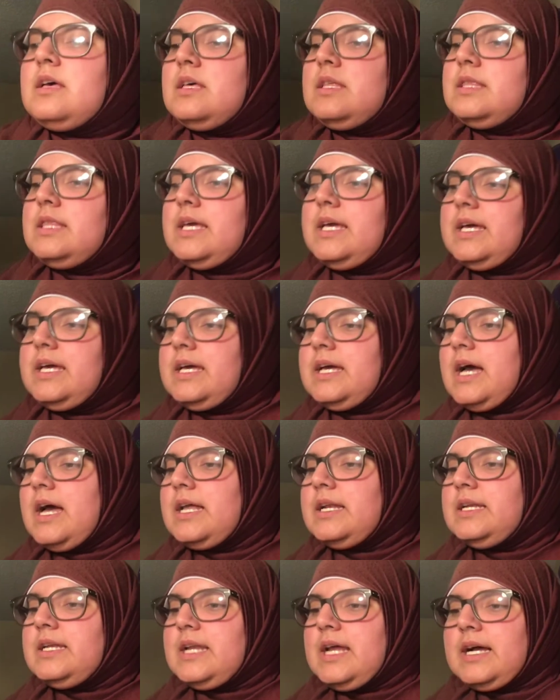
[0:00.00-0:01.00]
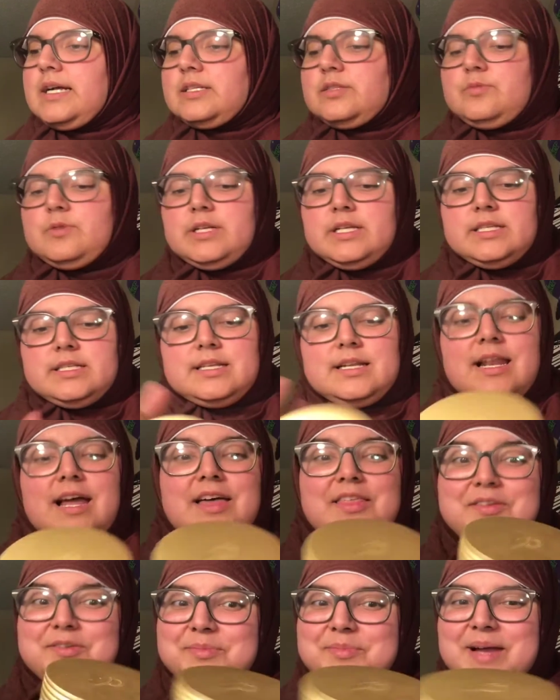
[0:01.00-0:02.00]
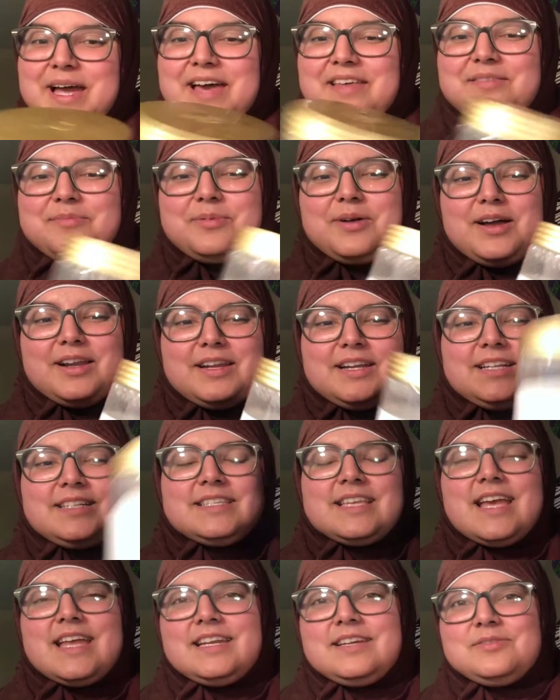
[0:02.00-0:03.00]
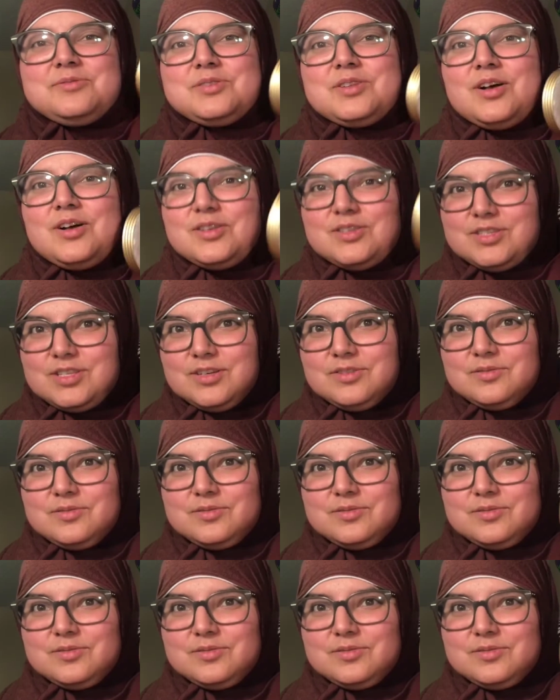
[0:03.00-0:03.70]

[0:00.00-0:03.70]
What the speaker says: The next one is another bath product, and it was also